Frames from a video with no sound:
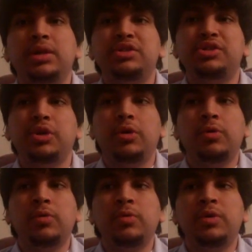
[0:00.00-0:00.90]

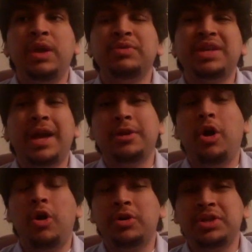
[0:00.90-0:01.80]
so it was kind of
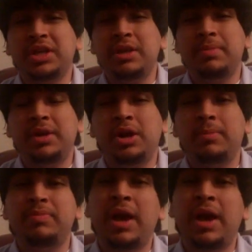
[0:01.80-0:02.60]
hard to keep it up.